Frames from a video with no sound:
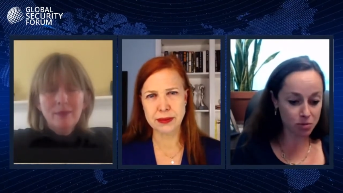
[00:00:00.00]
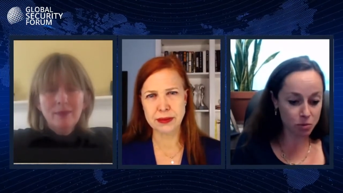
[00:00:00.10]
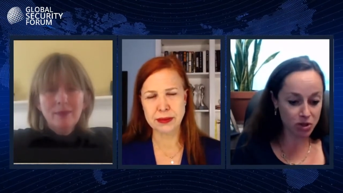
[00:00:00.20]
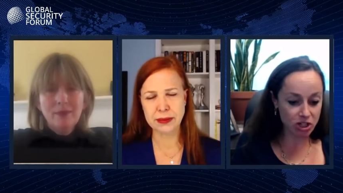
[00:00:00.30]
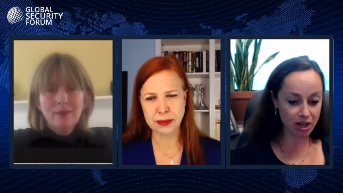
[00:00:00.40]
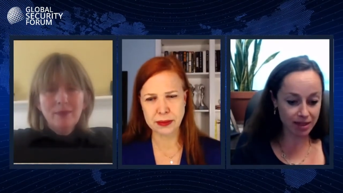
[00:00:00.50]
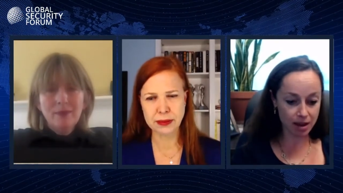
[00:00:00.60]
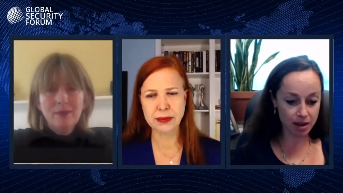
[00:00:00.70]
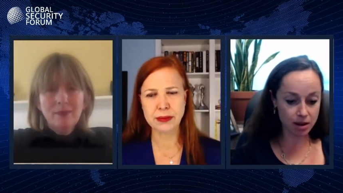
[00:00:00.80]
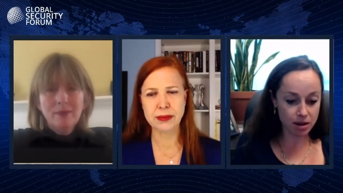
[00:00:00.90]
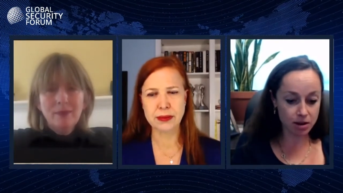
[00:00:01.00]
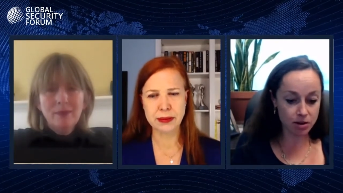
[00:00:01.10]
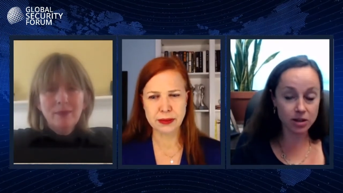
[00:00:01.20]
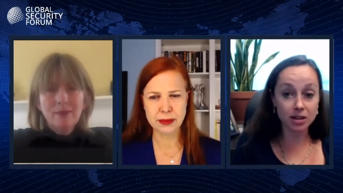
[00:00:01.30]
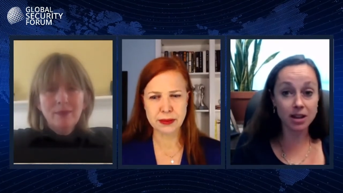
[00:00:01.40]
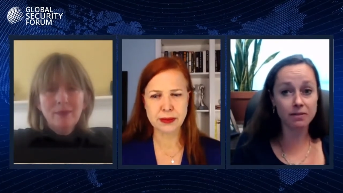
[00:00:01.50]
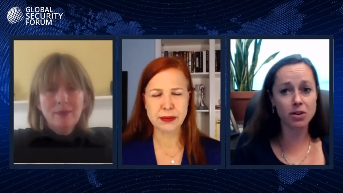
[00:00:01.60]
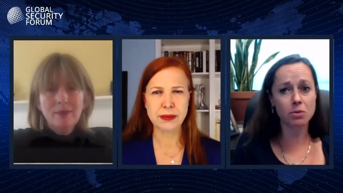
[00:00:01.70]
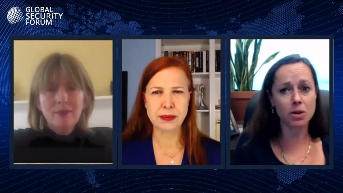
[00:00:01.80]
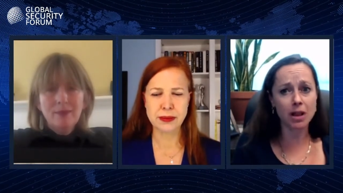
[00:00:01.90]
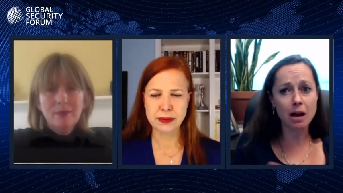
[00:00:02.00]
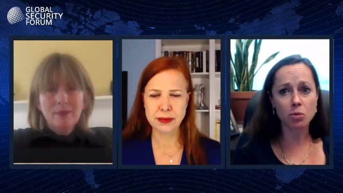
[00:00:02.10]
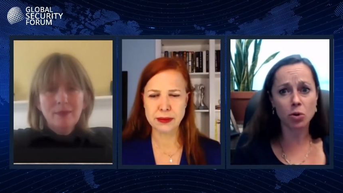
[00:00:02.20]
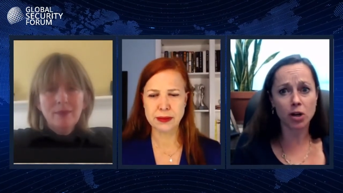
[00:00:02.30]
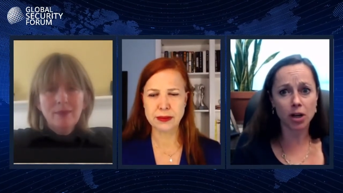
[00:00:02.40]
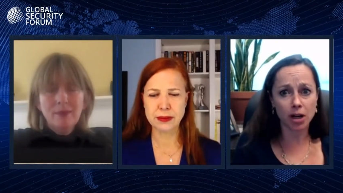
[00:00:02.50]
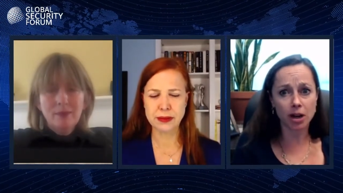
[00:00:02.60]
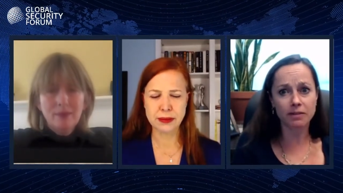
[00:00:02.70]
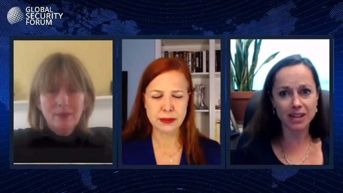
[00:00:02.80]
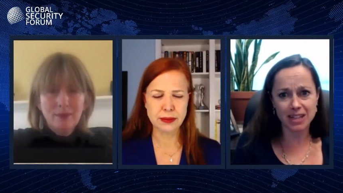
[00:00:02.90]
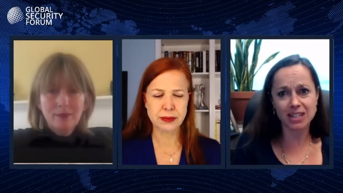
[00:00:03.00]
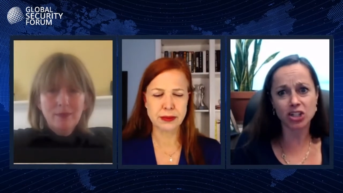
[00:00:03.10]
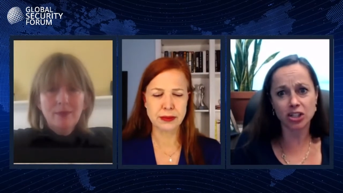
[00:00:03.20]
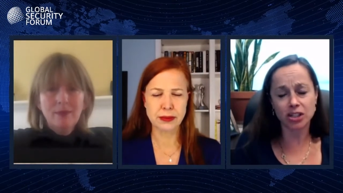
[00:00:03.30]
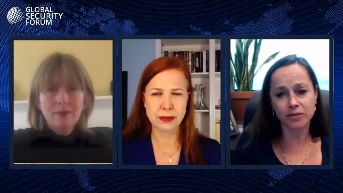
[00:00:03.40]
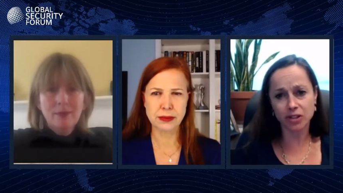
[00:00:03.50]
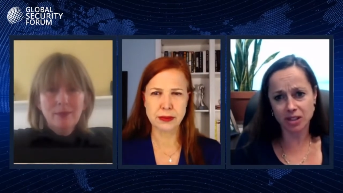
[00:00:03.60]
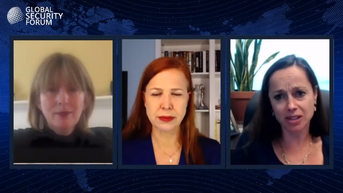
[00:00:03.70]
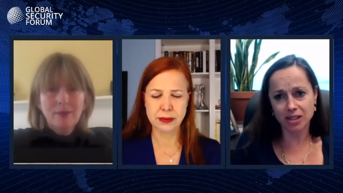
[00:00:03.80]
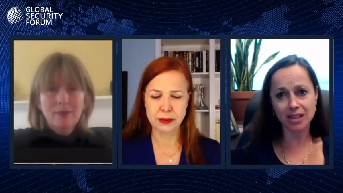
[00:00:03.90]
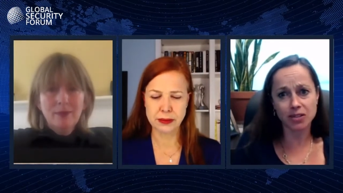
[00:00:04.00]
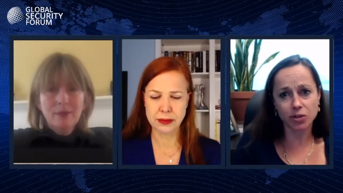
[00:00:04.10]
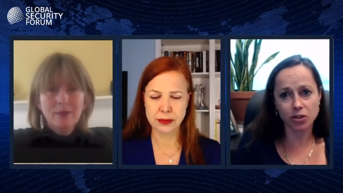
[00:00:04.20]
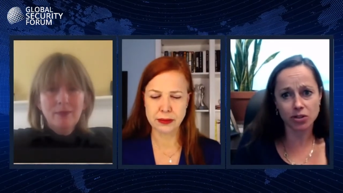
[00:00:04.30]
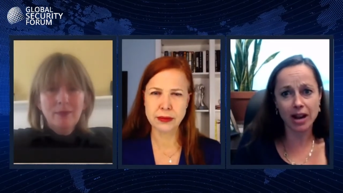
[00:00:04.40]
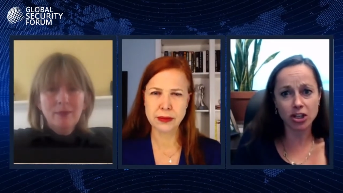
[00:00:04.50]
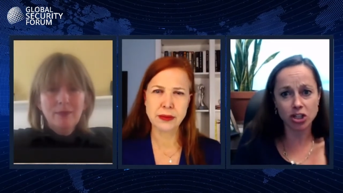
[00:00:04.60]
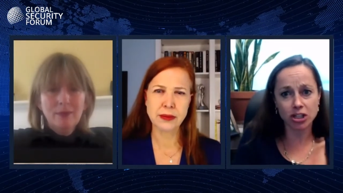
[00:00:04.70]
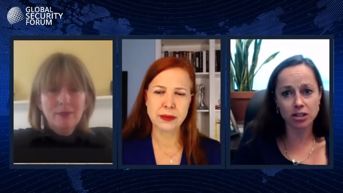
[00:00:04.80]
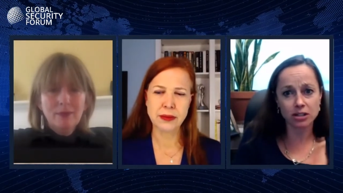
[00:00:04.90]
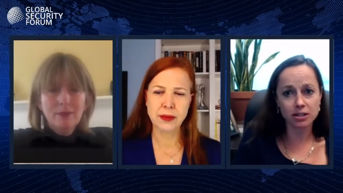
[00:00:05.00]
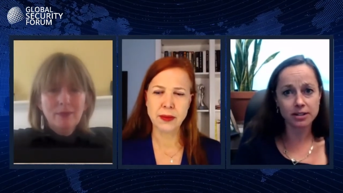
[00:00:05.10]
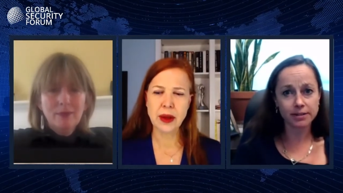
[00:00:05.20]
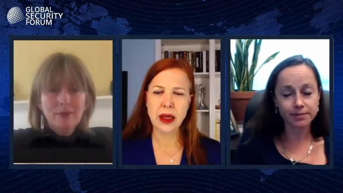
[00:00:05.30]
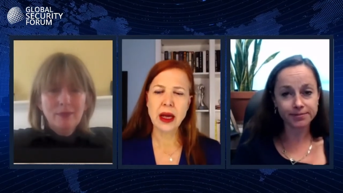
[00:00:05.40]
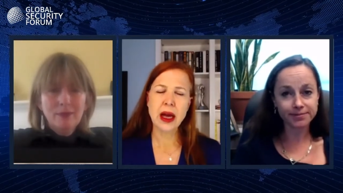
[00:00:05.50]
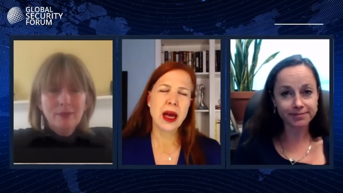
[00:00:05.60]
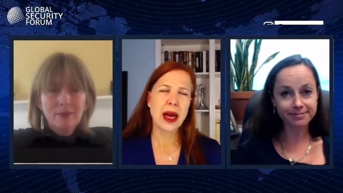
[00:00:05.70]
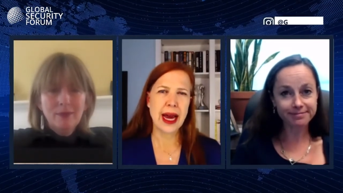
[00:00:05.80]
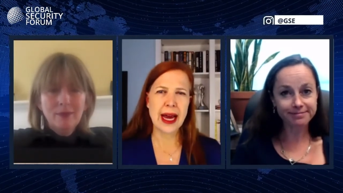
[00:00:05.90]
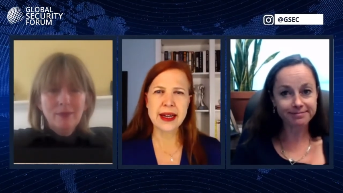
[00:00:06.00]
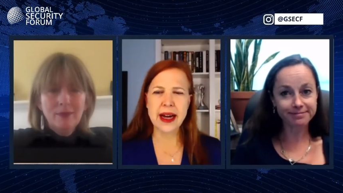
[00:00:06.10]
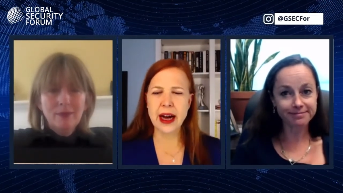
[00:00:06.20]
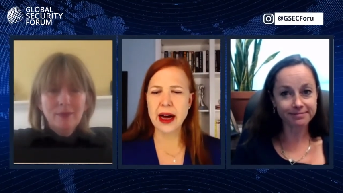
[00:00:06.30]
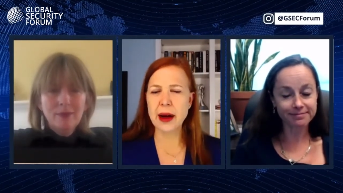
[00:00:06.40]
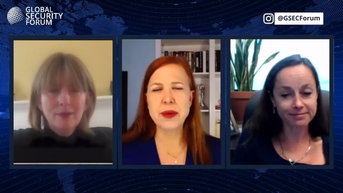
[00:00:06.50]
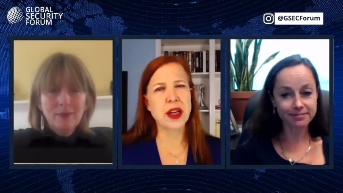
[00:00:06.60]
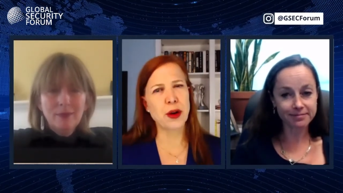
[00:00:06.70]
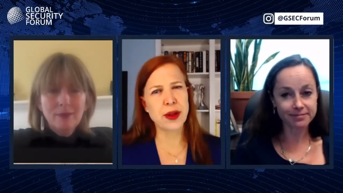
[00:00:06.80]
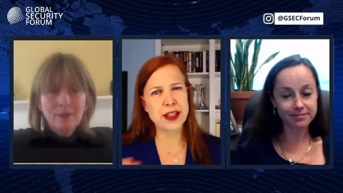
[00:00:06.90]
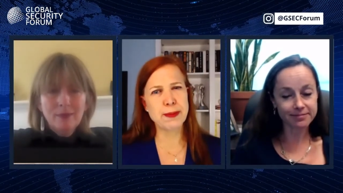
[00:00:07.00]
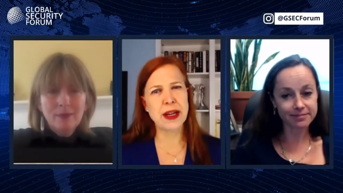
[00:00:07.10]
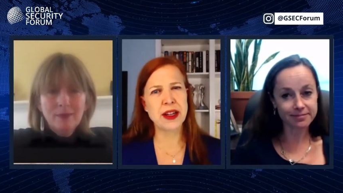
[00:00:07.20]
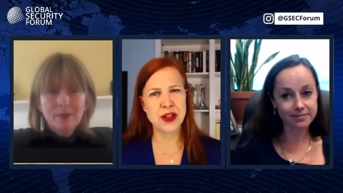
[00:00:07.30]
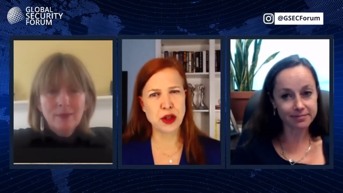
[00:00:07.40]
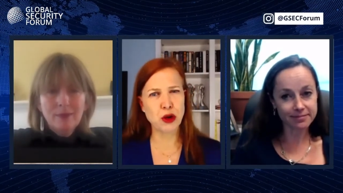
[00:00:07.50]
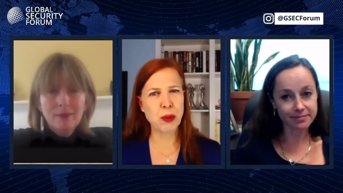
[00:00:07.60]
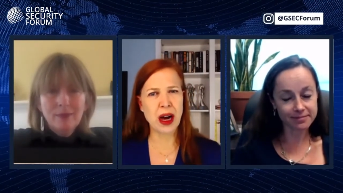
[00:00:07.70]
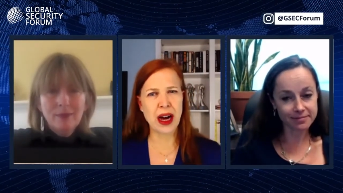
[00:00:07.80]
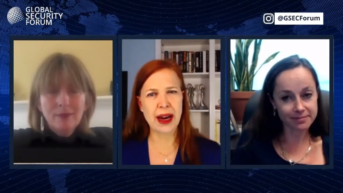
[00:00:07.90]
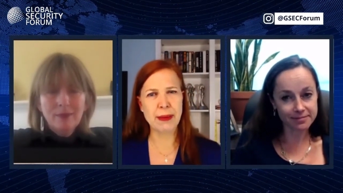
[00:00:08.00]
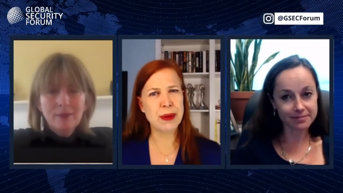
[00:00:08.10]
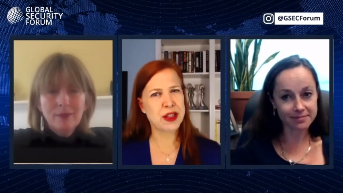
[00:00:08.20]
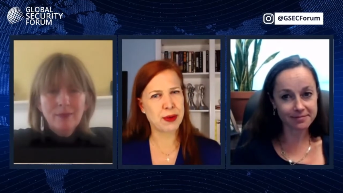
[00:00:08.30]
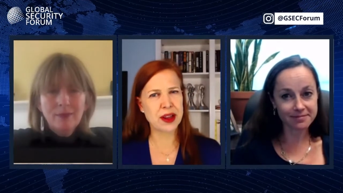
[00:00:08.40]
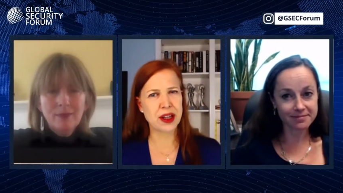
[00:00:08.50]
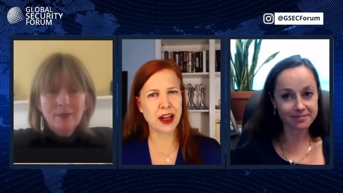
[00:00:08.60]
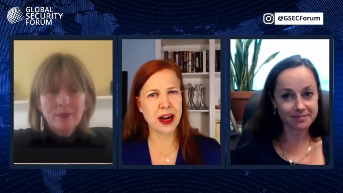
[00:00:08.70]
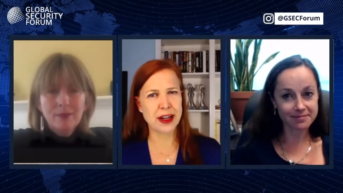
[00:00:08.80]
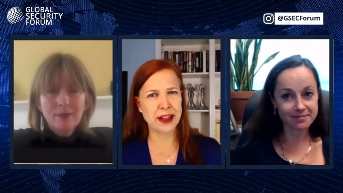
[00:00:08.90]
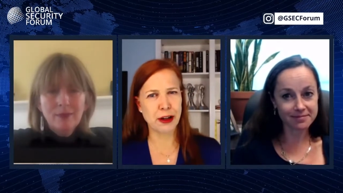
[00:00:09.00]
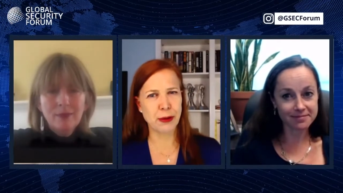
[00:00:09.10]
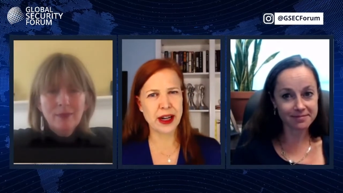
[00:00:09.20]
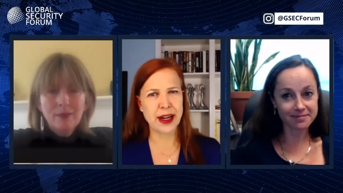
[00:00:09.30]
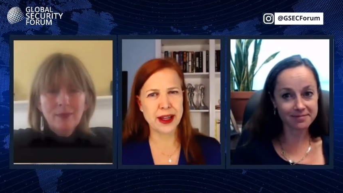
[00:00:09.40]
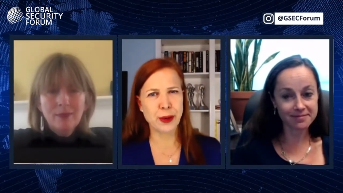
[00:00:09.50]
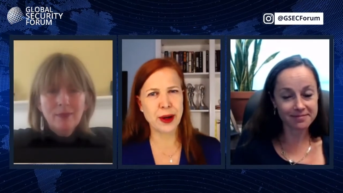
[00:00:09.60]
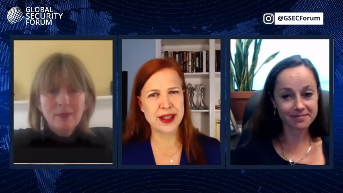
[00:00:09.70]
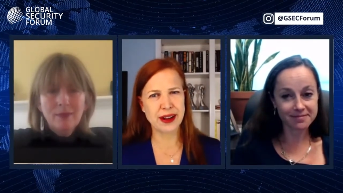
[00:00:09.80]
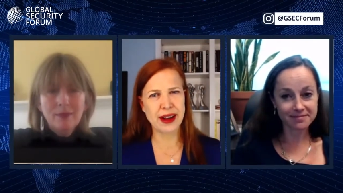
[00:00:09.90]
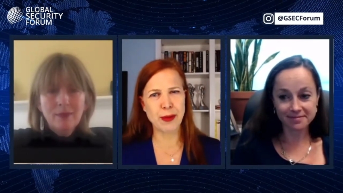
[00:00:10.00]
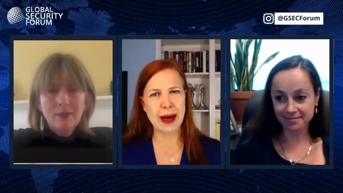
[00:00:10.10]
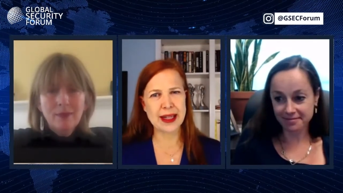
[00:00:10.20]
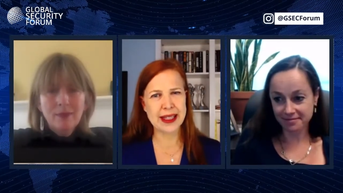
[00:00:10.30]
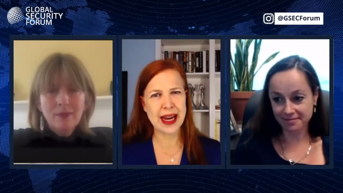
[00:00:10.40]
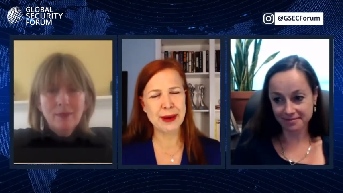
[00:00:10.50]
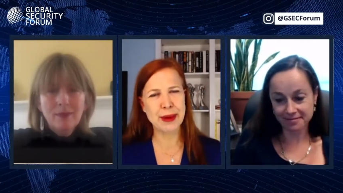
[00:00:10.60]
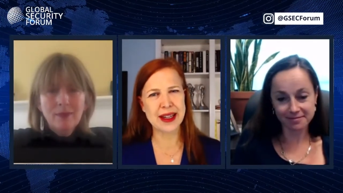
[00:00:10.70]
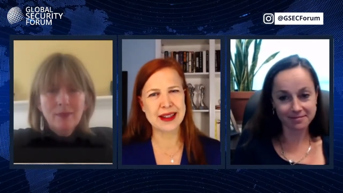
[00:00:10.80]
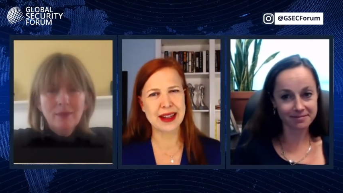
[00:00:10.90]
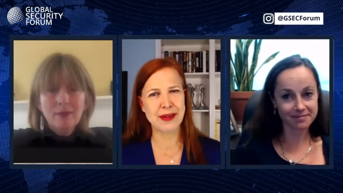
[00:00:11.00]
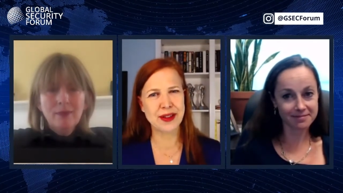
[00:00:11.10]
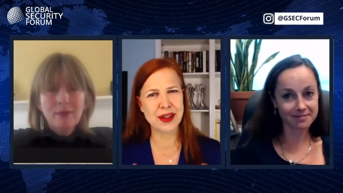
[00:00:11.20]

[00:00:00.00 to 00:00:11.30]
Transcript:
Speaker 1: which I think could give you a lot more of the conditions for a successful interaction.
Speaker 2: And uh, you know, this being Zoom, I misread the clock a little bit. I think we still have about ten minutes left. So,